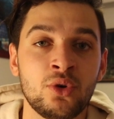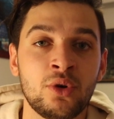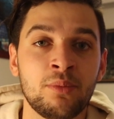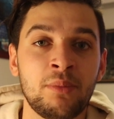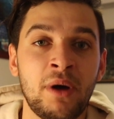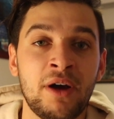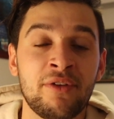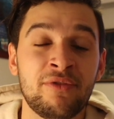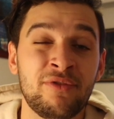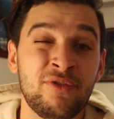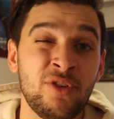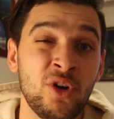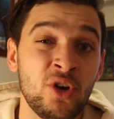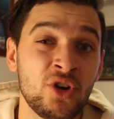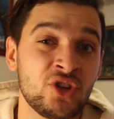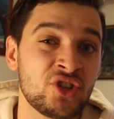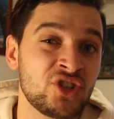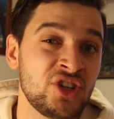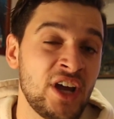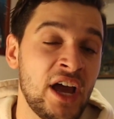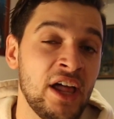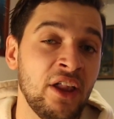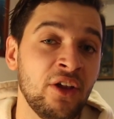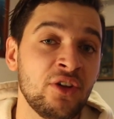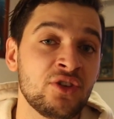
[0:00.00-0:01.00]
took my first
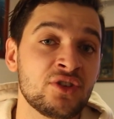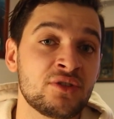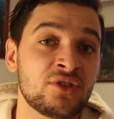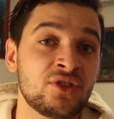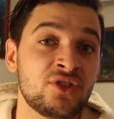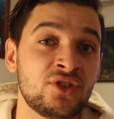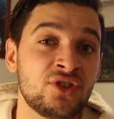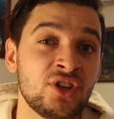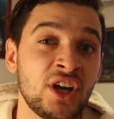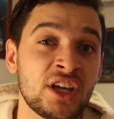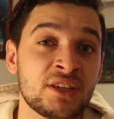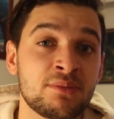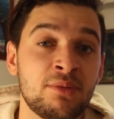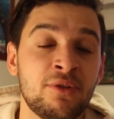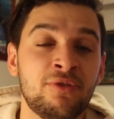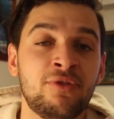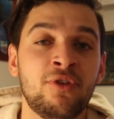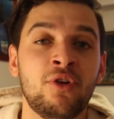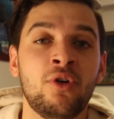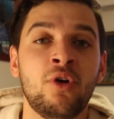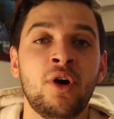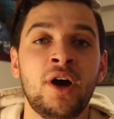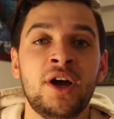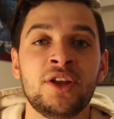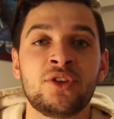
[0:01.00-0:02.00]
challenge just
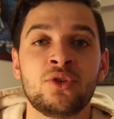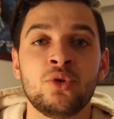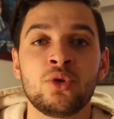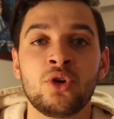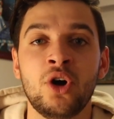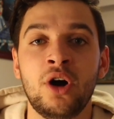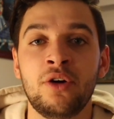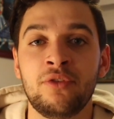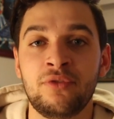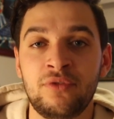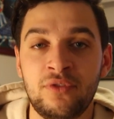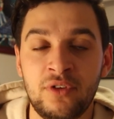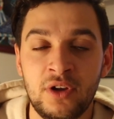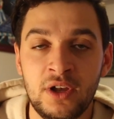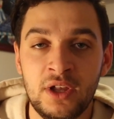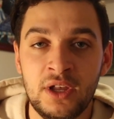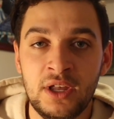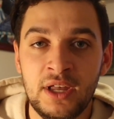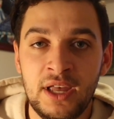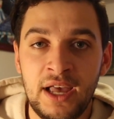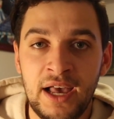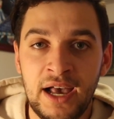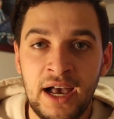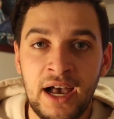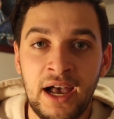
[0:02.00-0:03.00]
before I took off
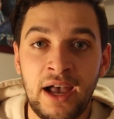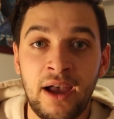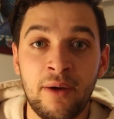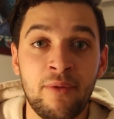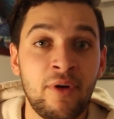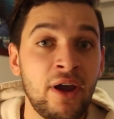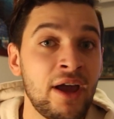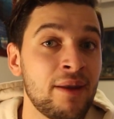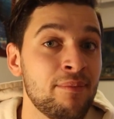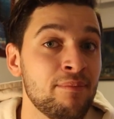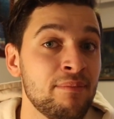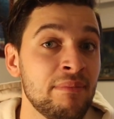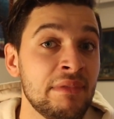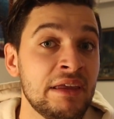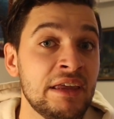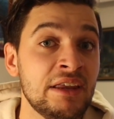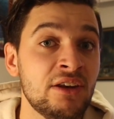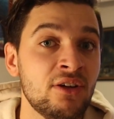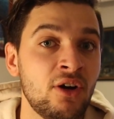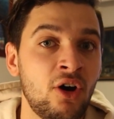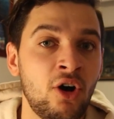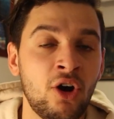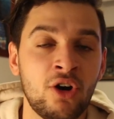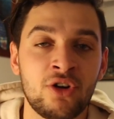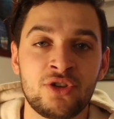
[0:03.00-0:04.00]
around
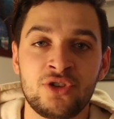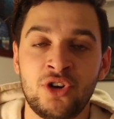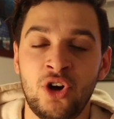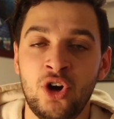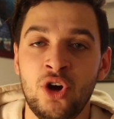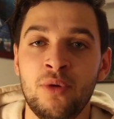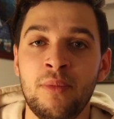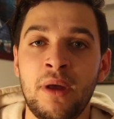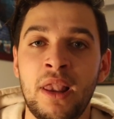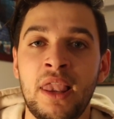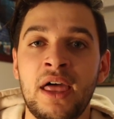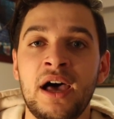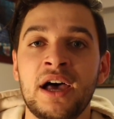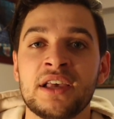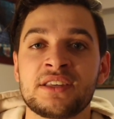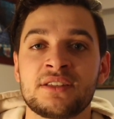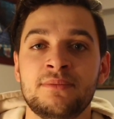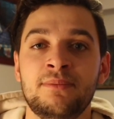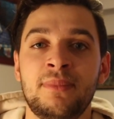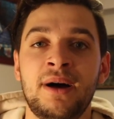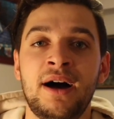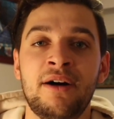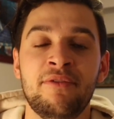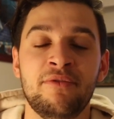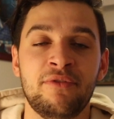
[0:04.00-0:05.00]
mid-October
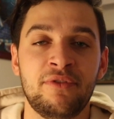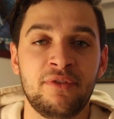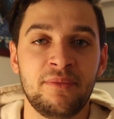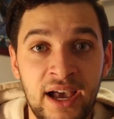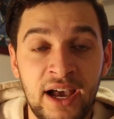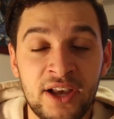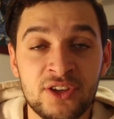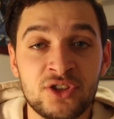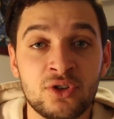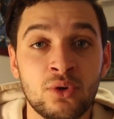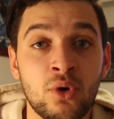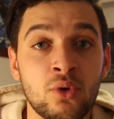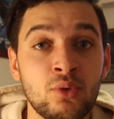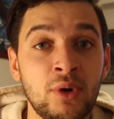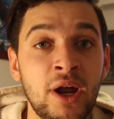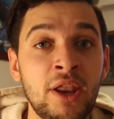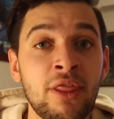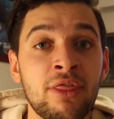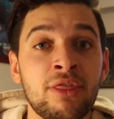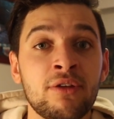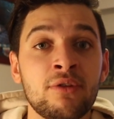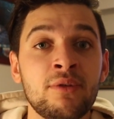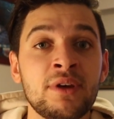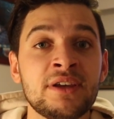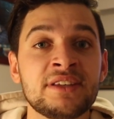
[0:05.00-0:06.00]
last month. So we'll run
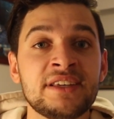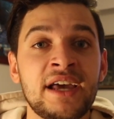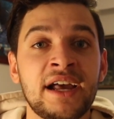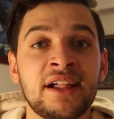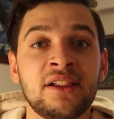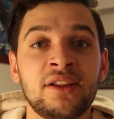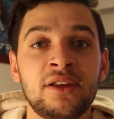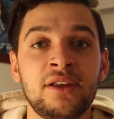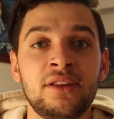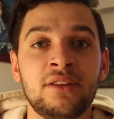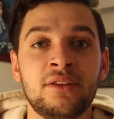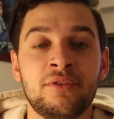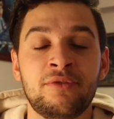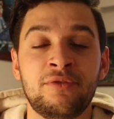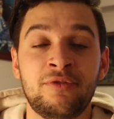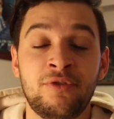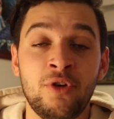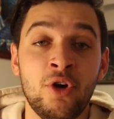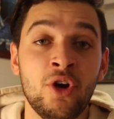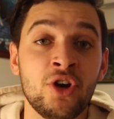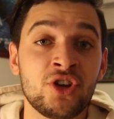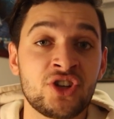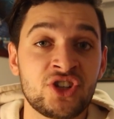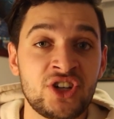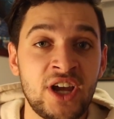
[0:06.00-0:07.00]
through exactly the
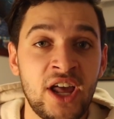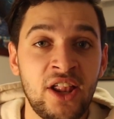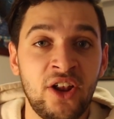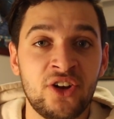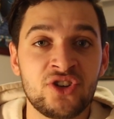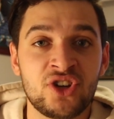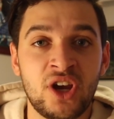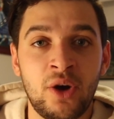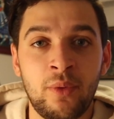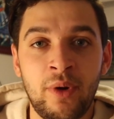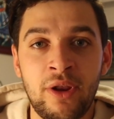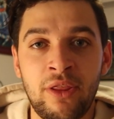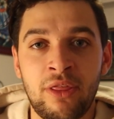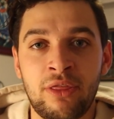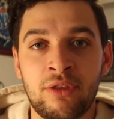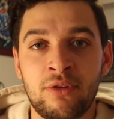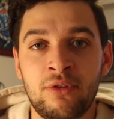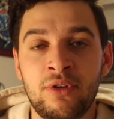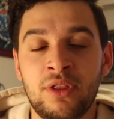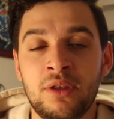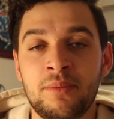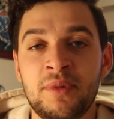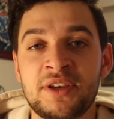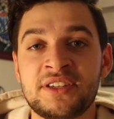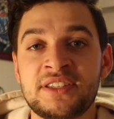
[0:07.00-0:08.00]
first challenge I went
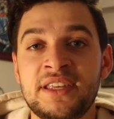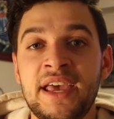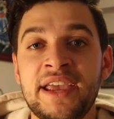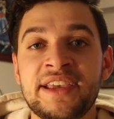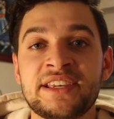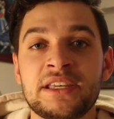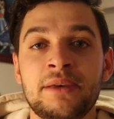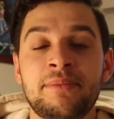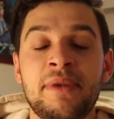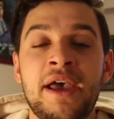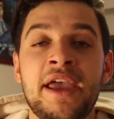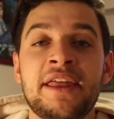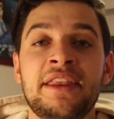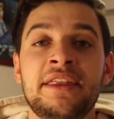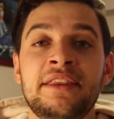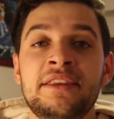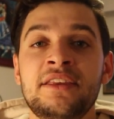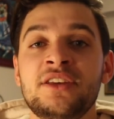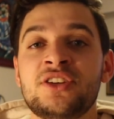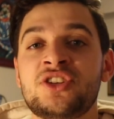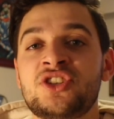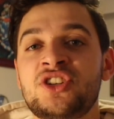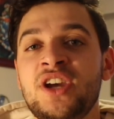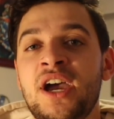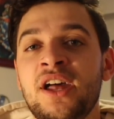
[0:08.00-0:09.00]
through, the mistakes I made in
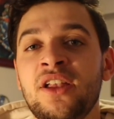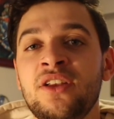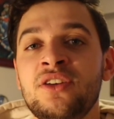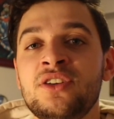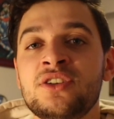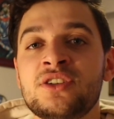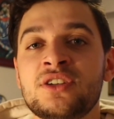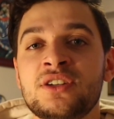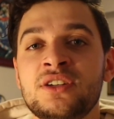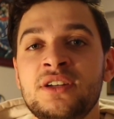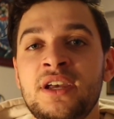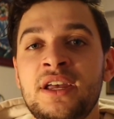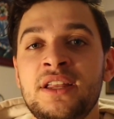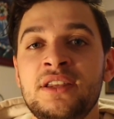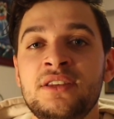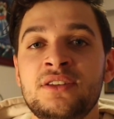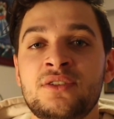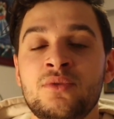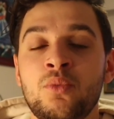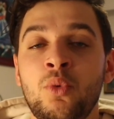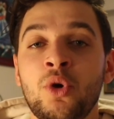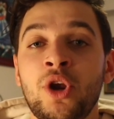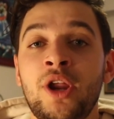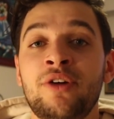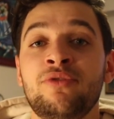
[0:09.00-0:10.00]
this challenge, and
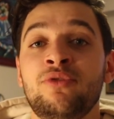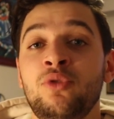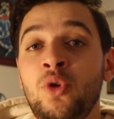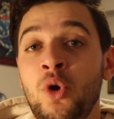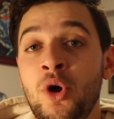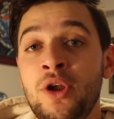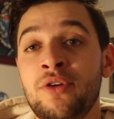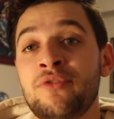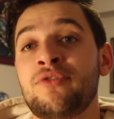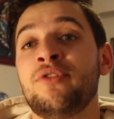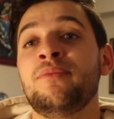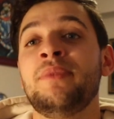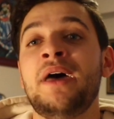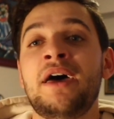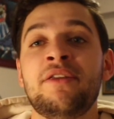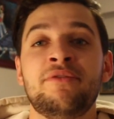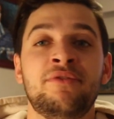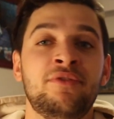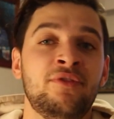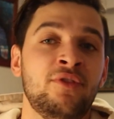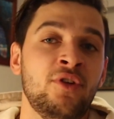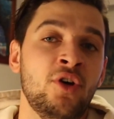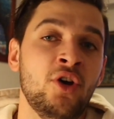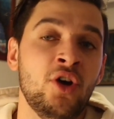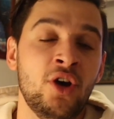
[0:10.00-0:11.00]
what I've learned from that
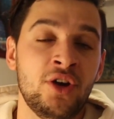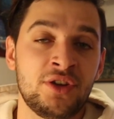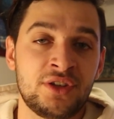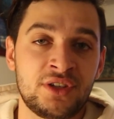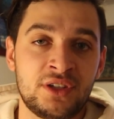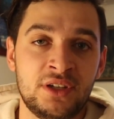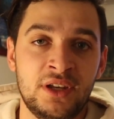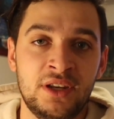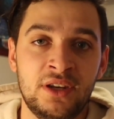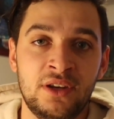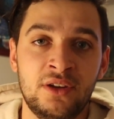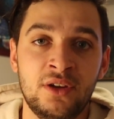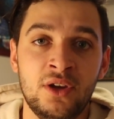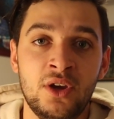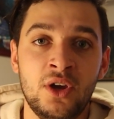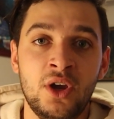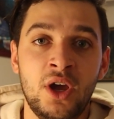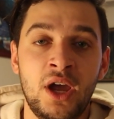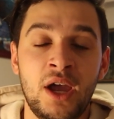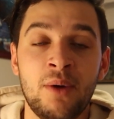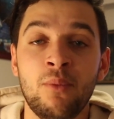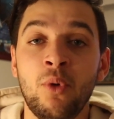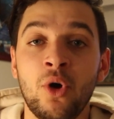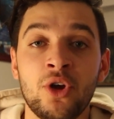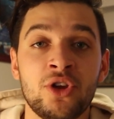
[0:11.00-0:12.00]
first, and
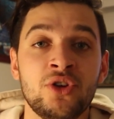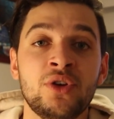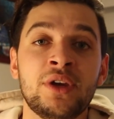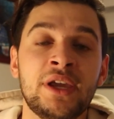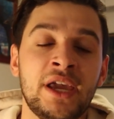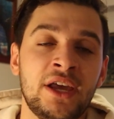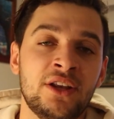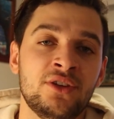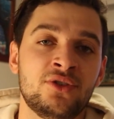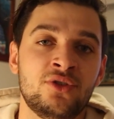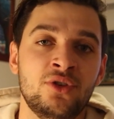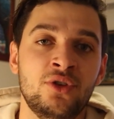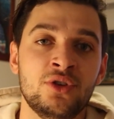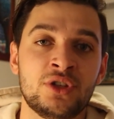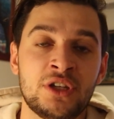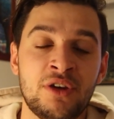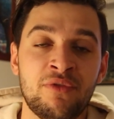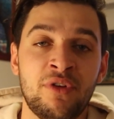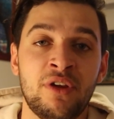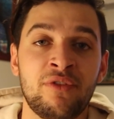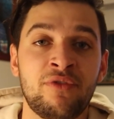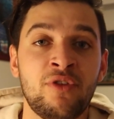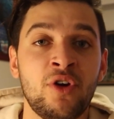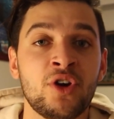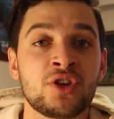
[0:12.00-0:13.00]
what you can too. So
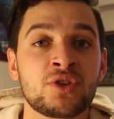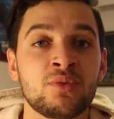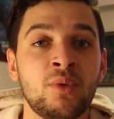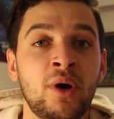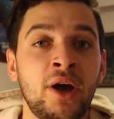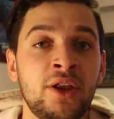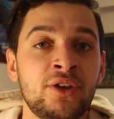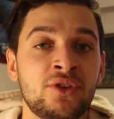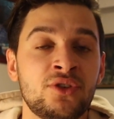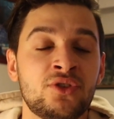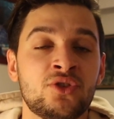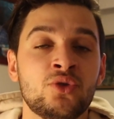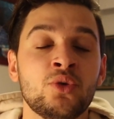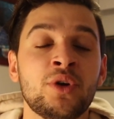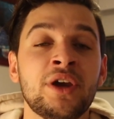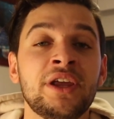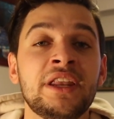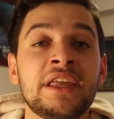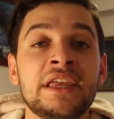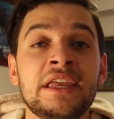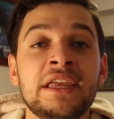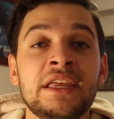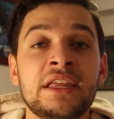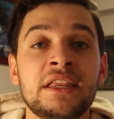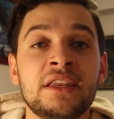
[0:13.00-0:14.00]
for the first one, took
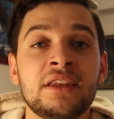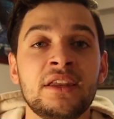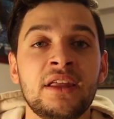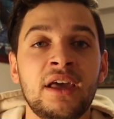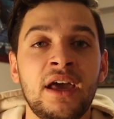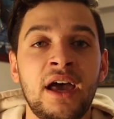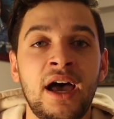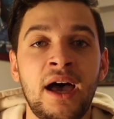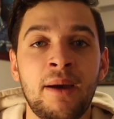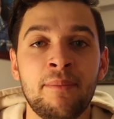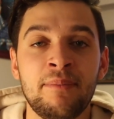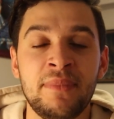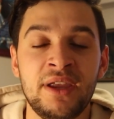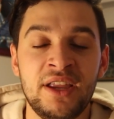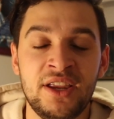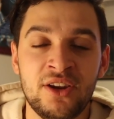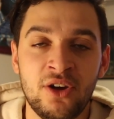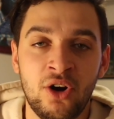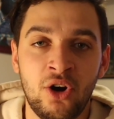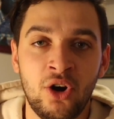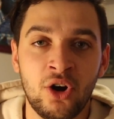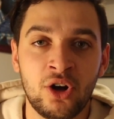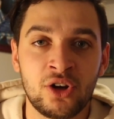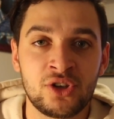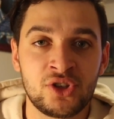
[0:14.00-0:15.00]
it in
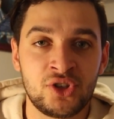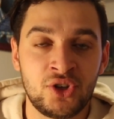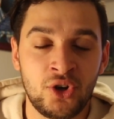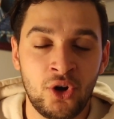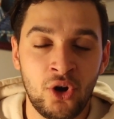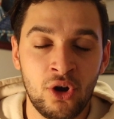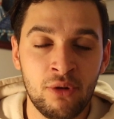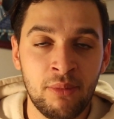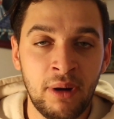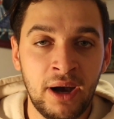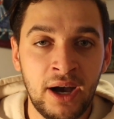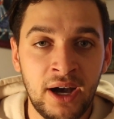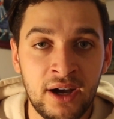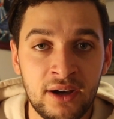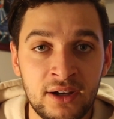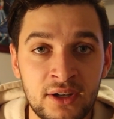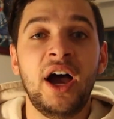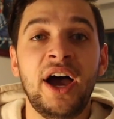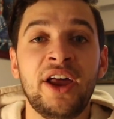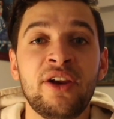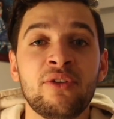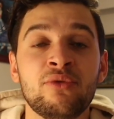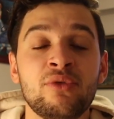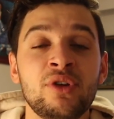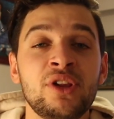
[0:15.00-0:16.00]
mid-October. I
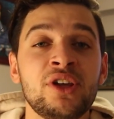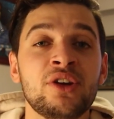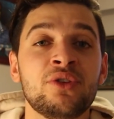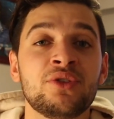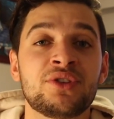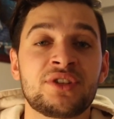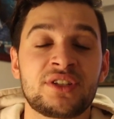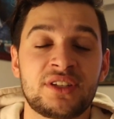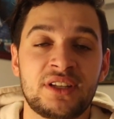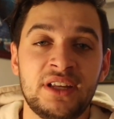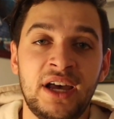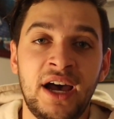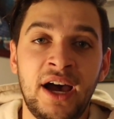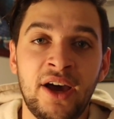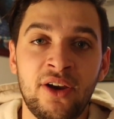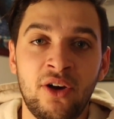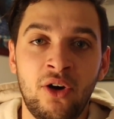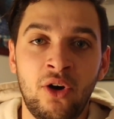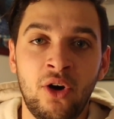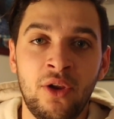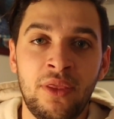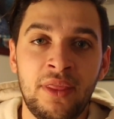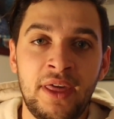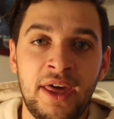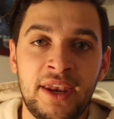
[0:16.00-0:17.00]
had a really good start
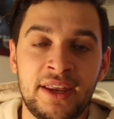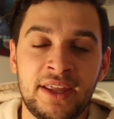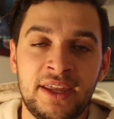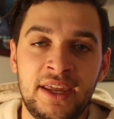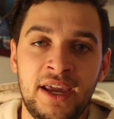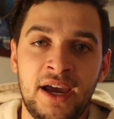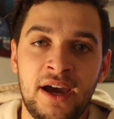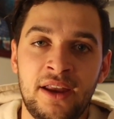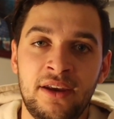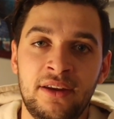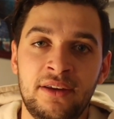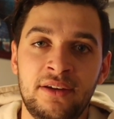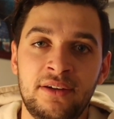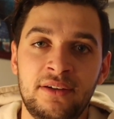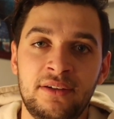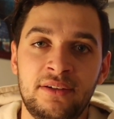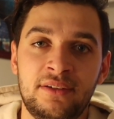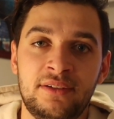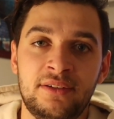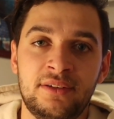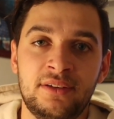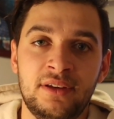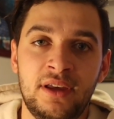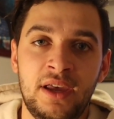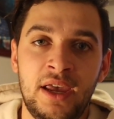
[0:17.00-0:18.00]
on that account,
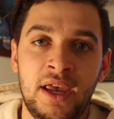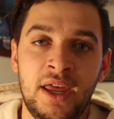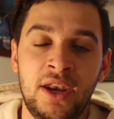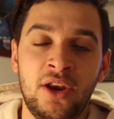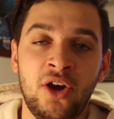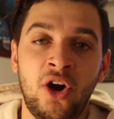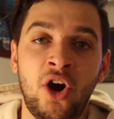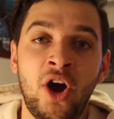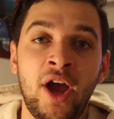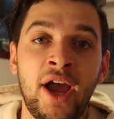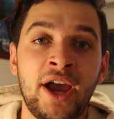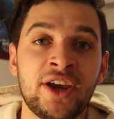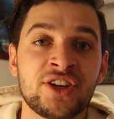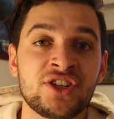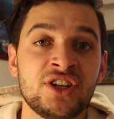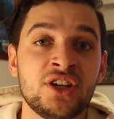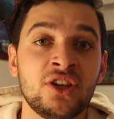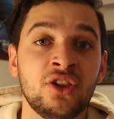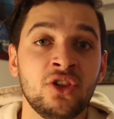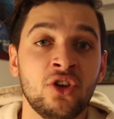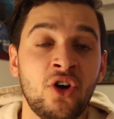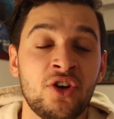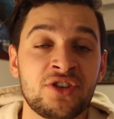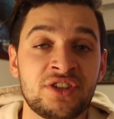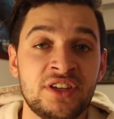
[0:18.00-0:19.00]
and I actually
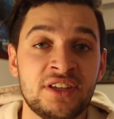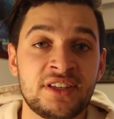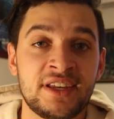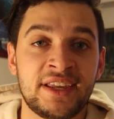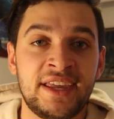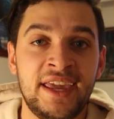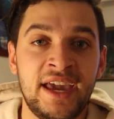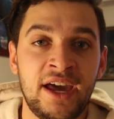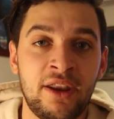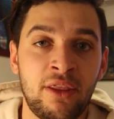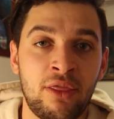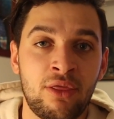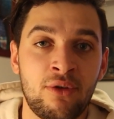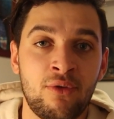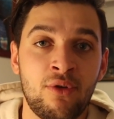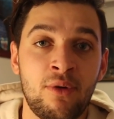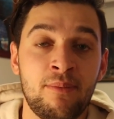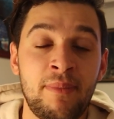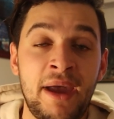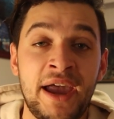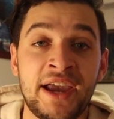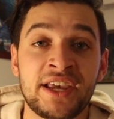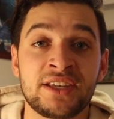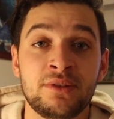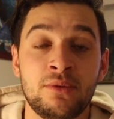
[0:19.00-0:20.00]
lost this account through a
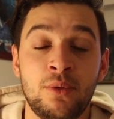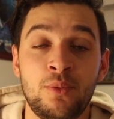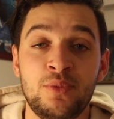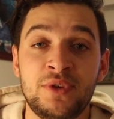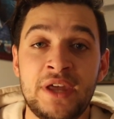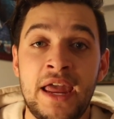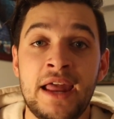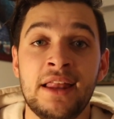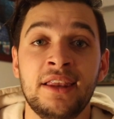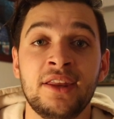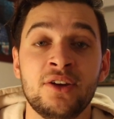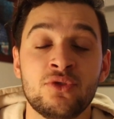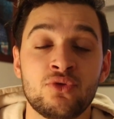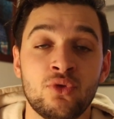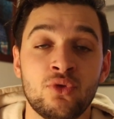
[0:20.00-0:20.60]
maximum daily